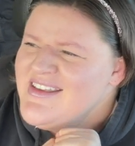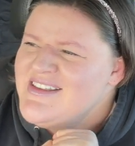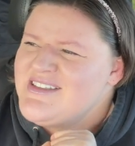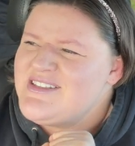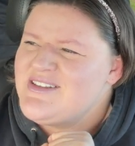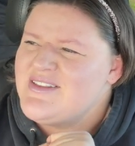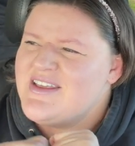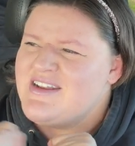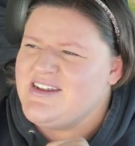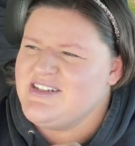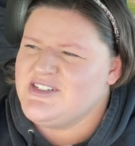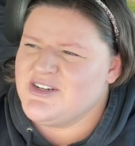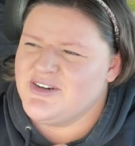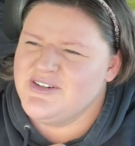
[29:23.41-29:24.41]
So then I
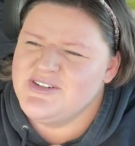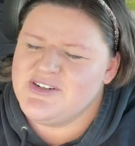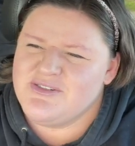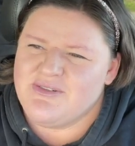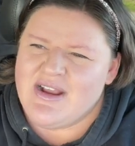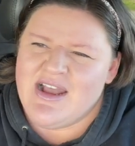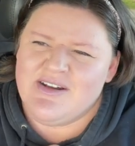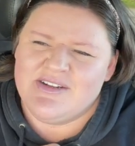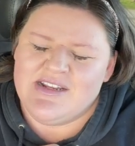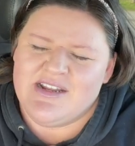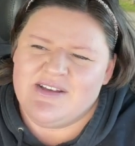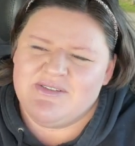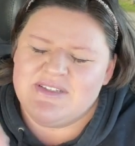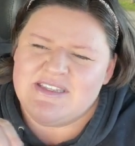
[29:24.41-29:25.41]
turned around
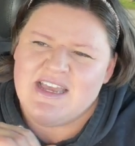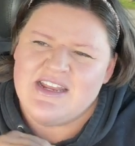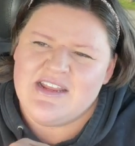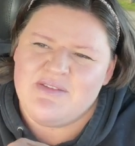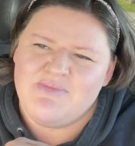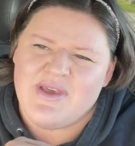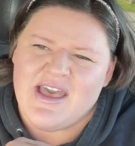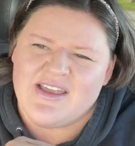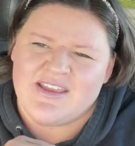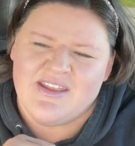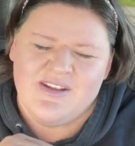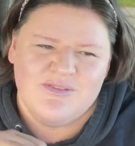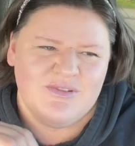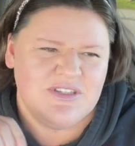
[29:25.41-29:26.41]
and I was heading back
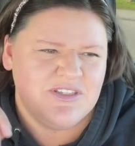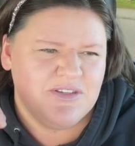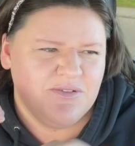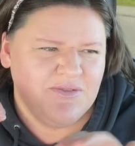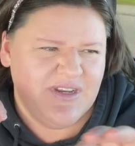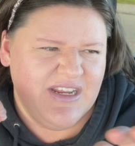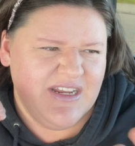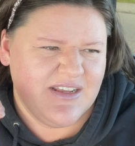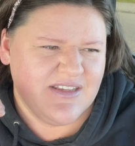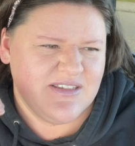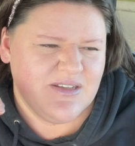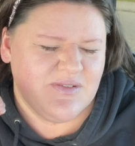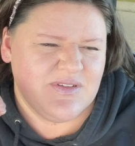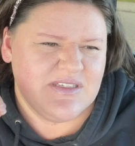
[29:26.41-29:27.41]
and it was so neat
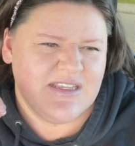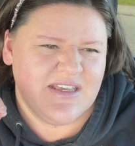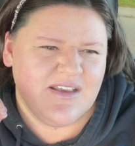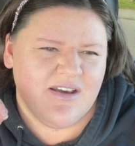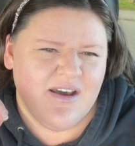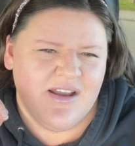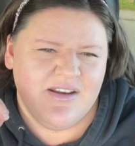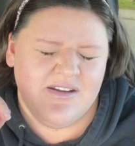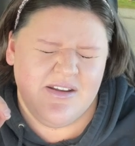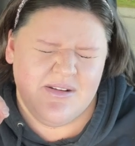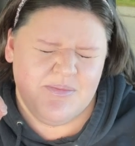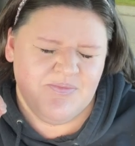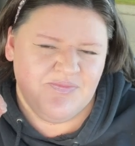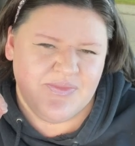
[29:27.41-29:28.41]
because it was like kind
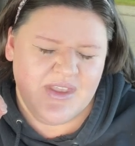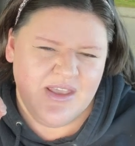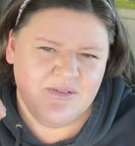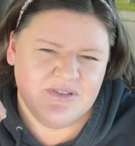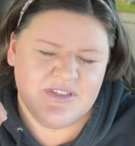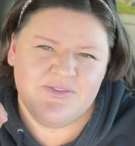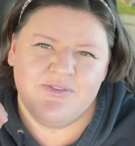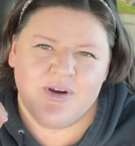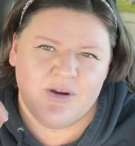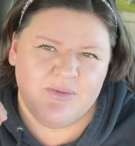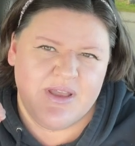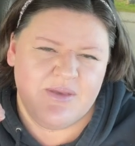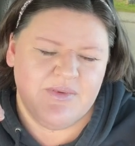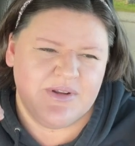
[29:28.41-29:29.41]
of, it was far
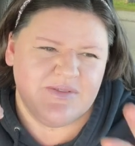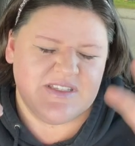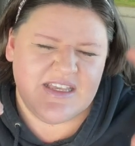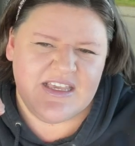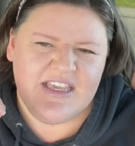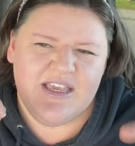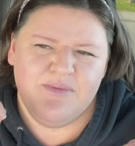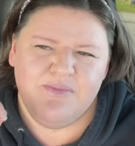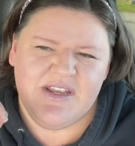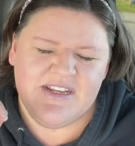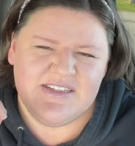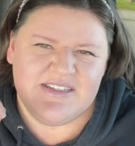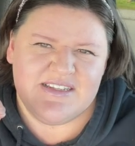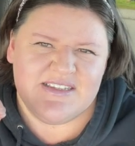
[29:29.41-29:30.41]
away, but it was like
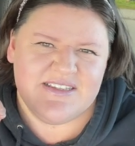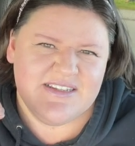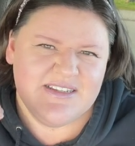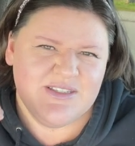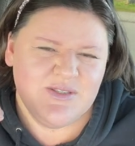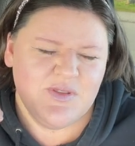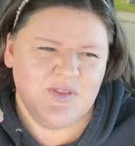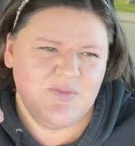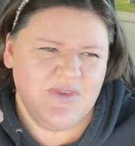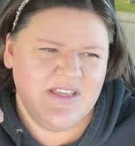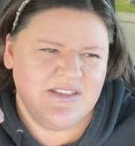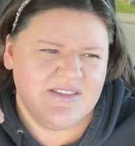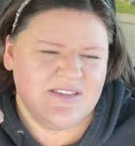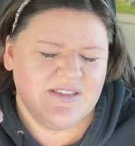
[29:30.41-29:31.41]
keeping a distance with
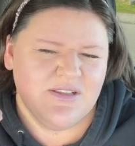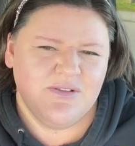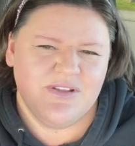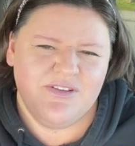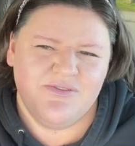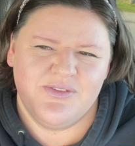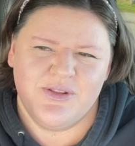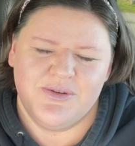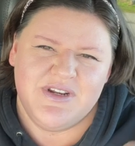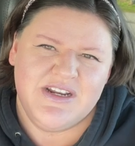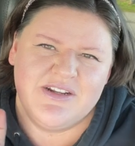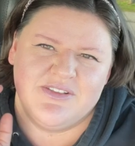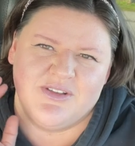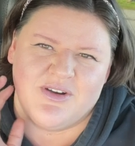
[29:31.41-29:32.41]
me and slowly
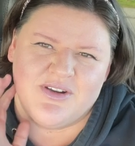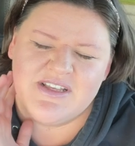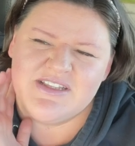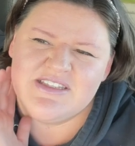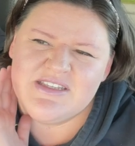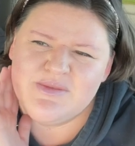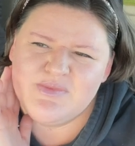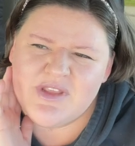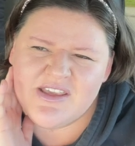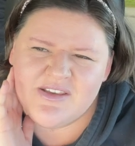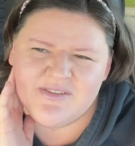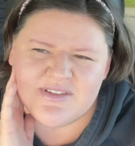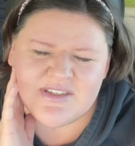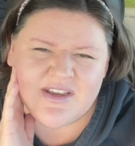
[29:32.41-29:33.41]
floating along. It seemed like
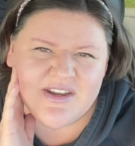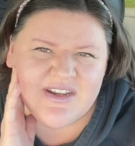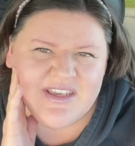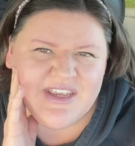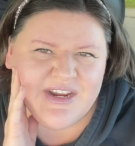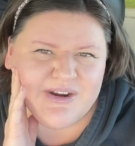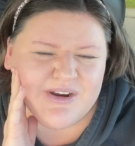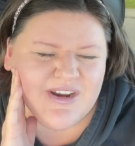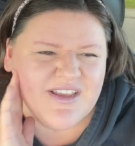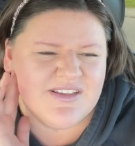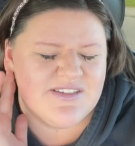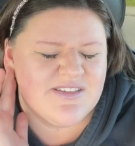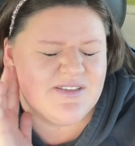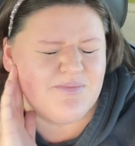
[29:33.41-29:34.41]
it was kind of
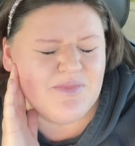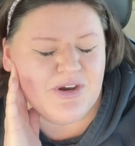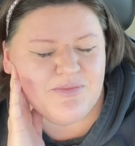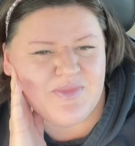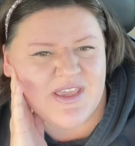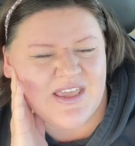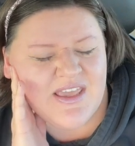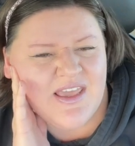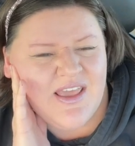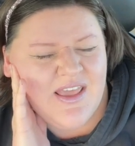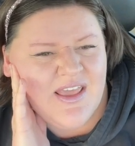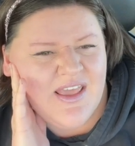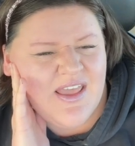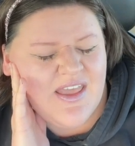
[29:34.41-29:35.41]
curious about me.
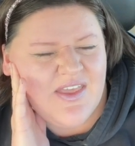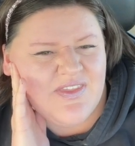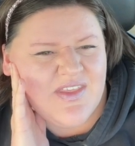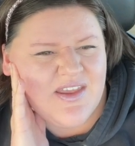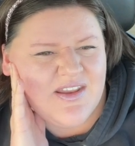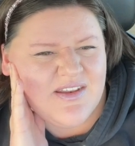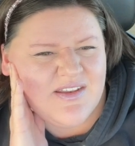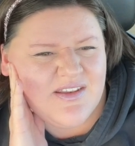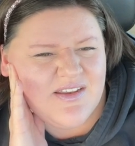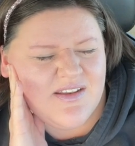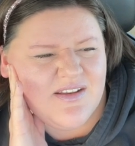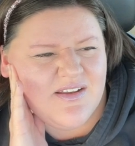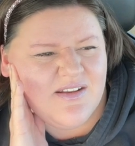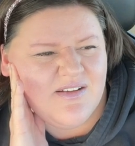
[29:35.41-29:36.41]
And then
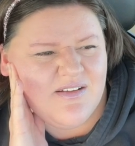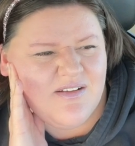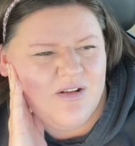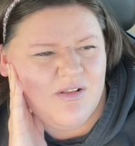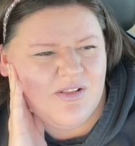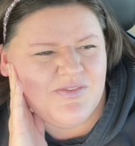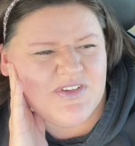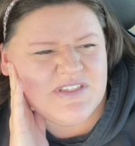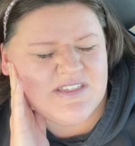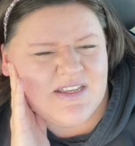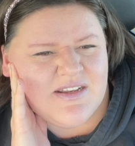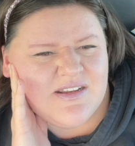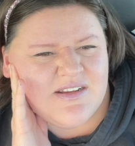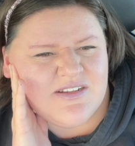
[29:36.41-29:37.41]
all of a
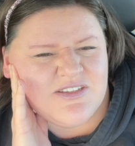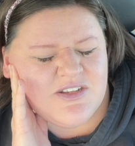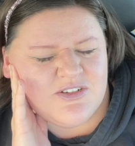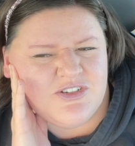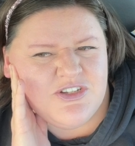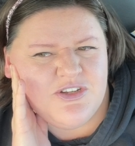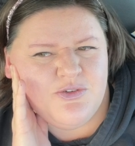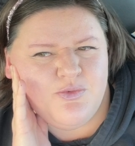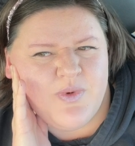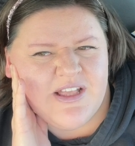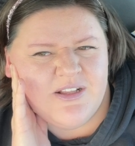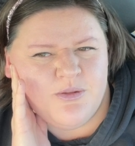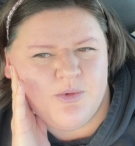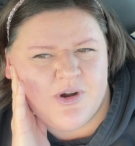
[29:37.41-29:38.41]
sudden I saw two
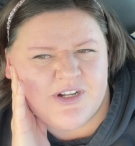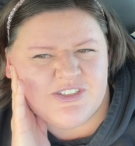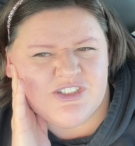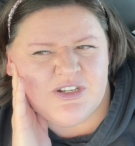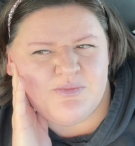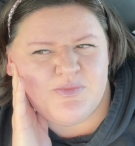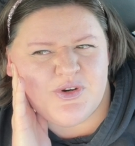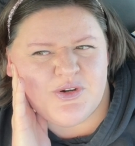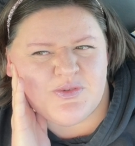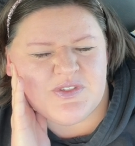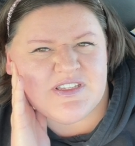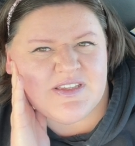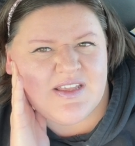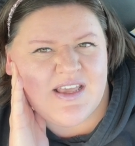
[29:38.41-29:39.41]
whale watching
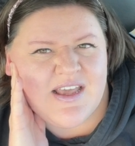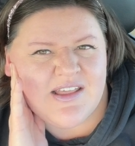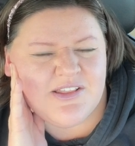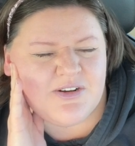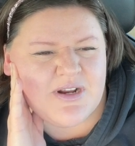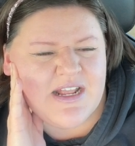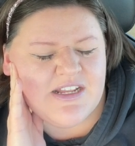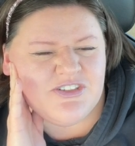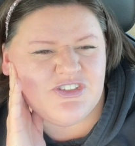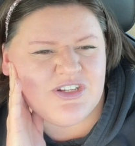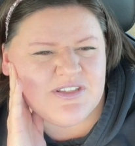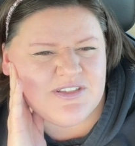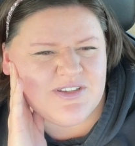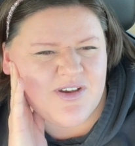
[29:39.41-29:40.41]
boats and they had their
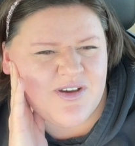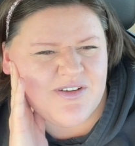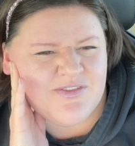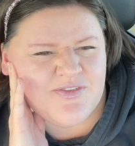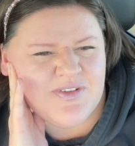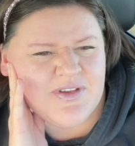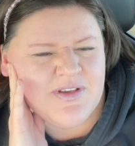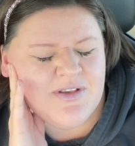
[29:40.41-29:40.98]
engines off